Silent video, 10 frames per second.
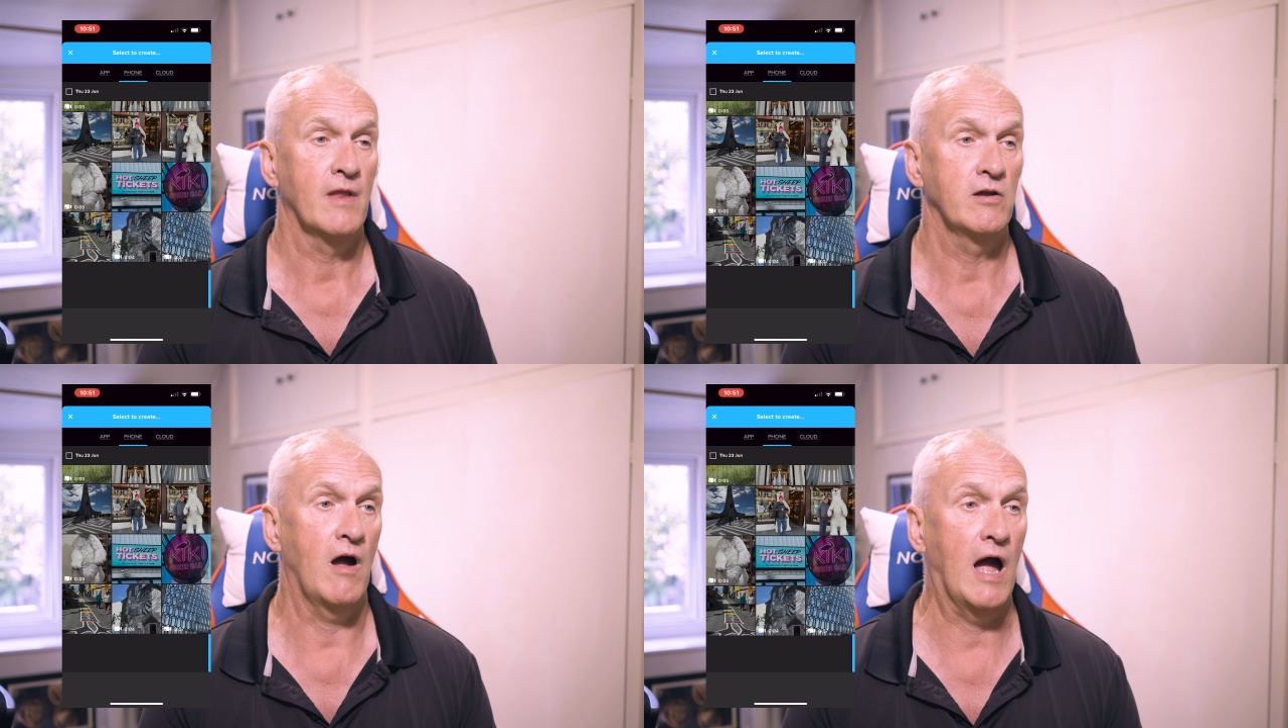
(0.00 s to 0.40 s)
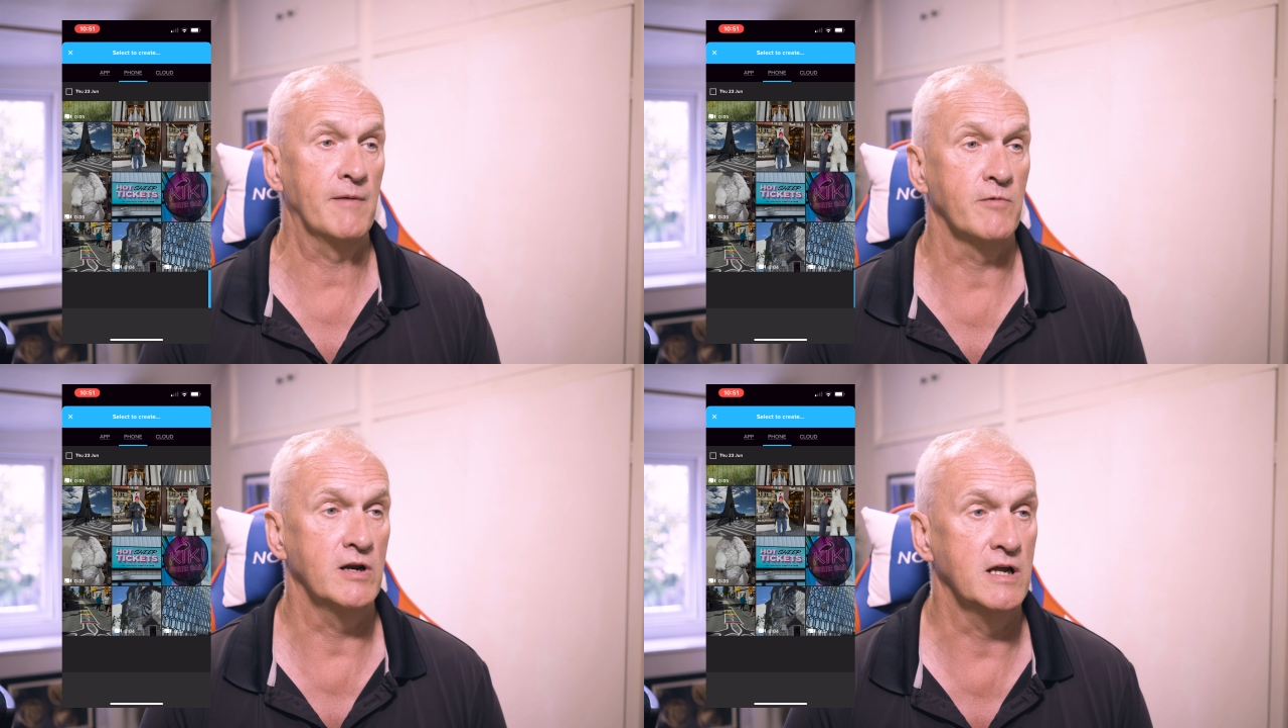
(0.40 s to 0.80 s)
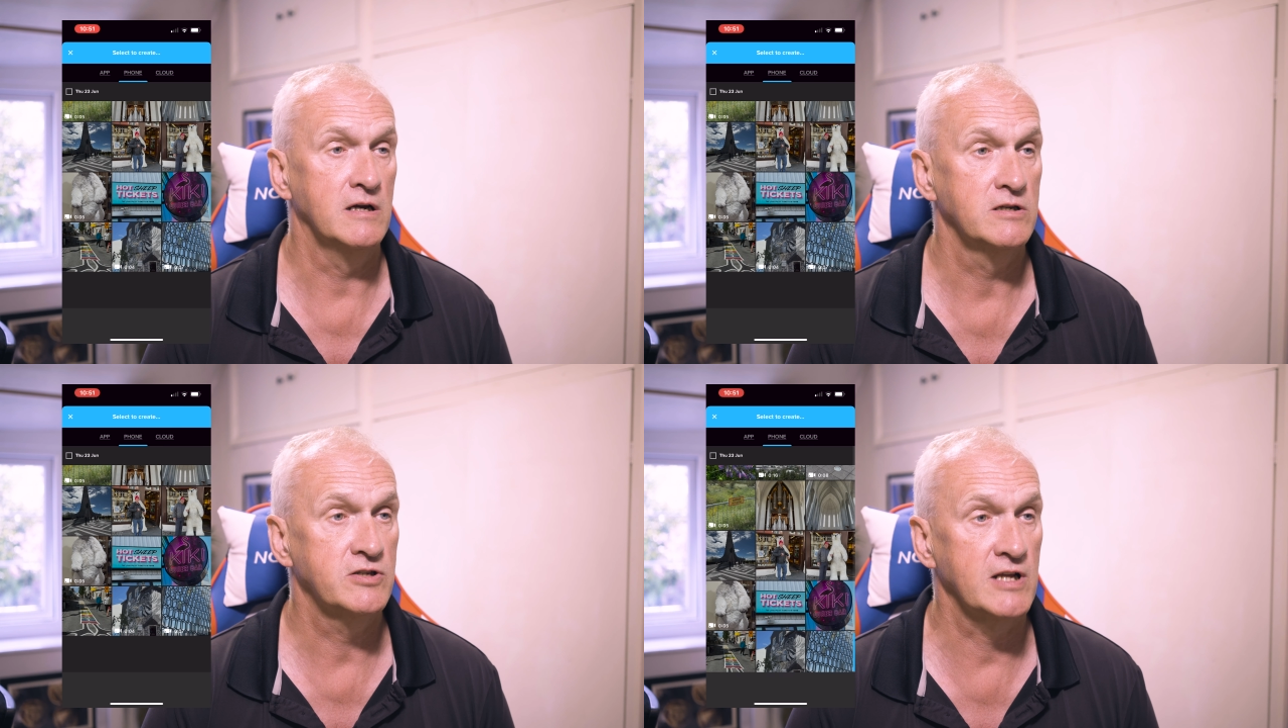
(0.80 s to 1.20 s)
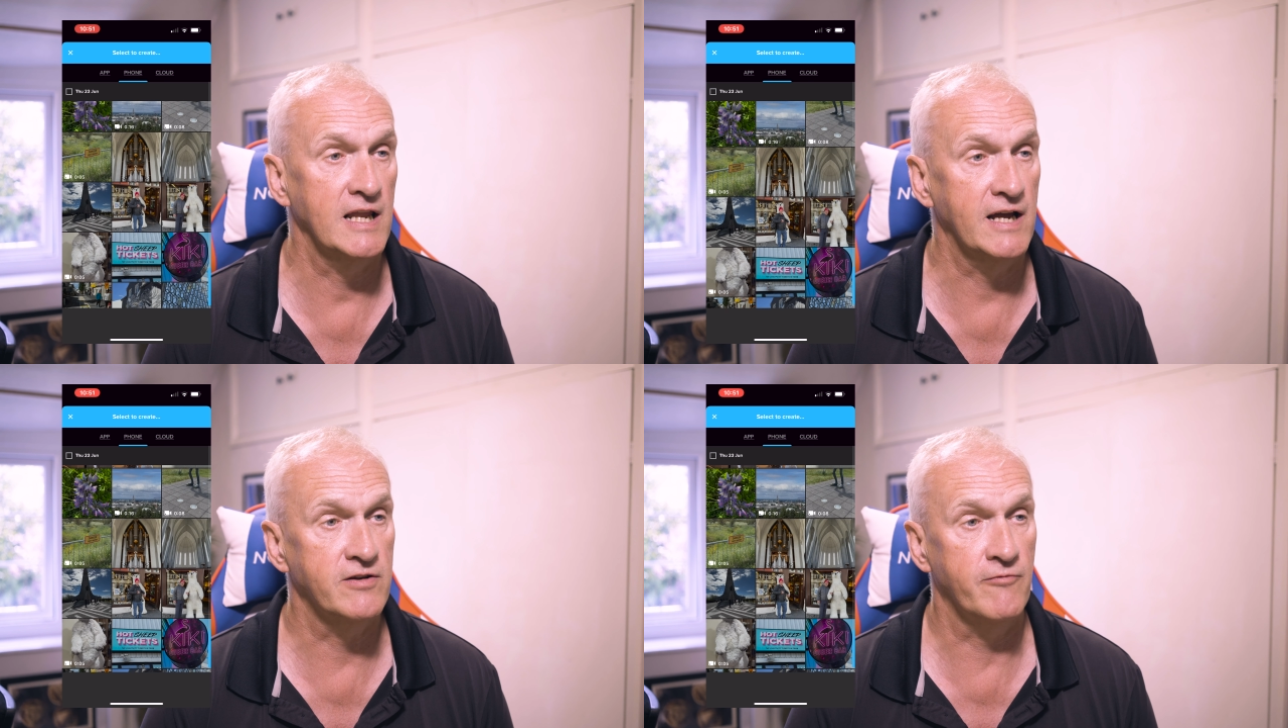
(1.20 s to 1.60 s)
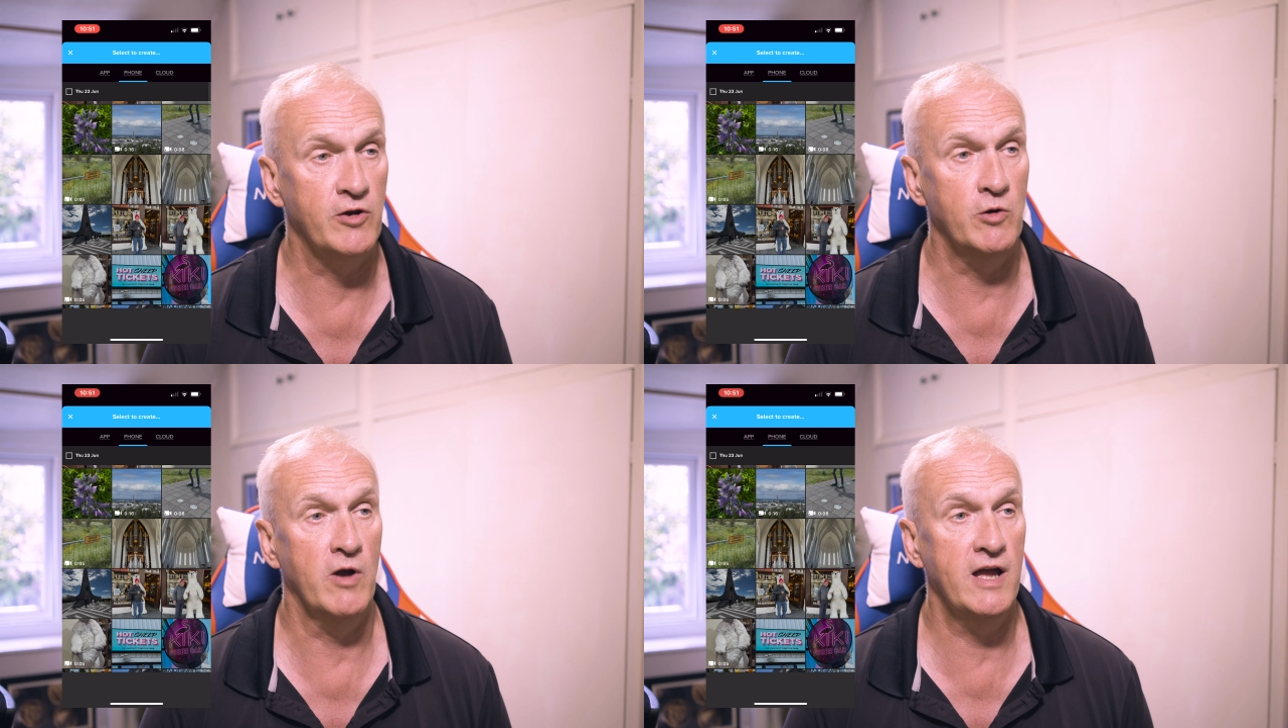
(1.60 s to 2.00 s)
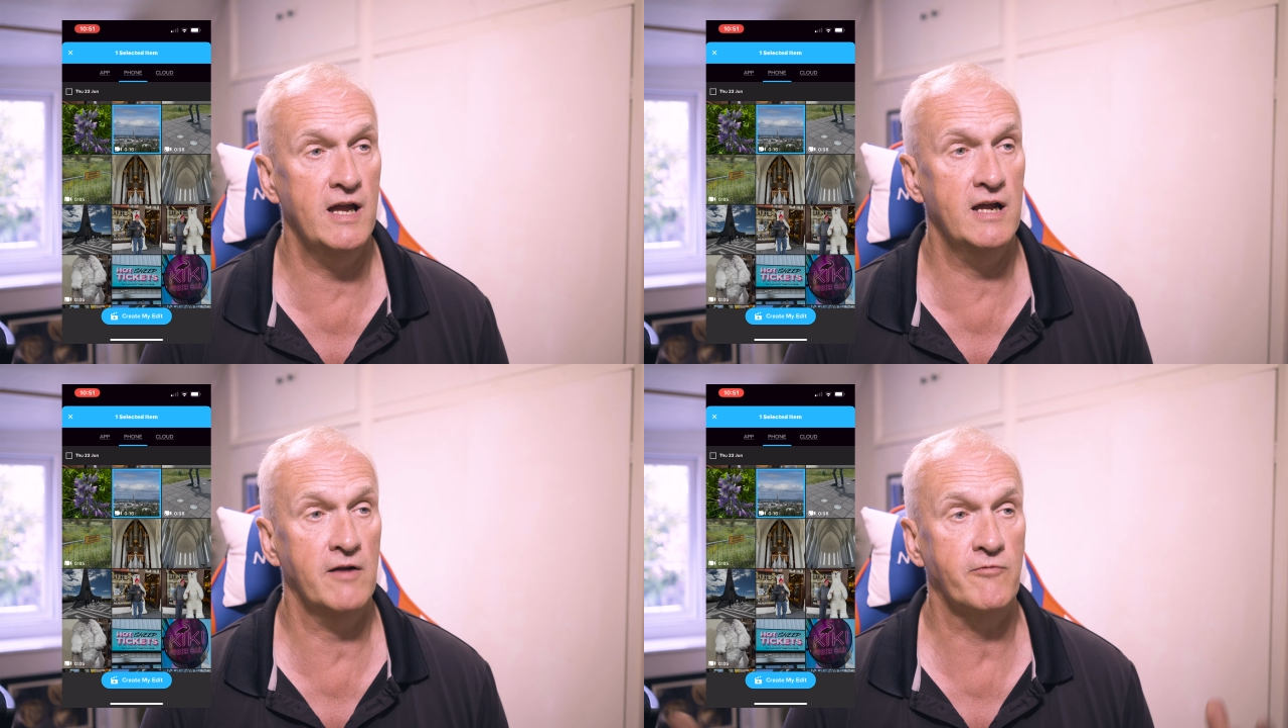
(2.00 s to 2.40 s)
Right, I'm going to select a few here.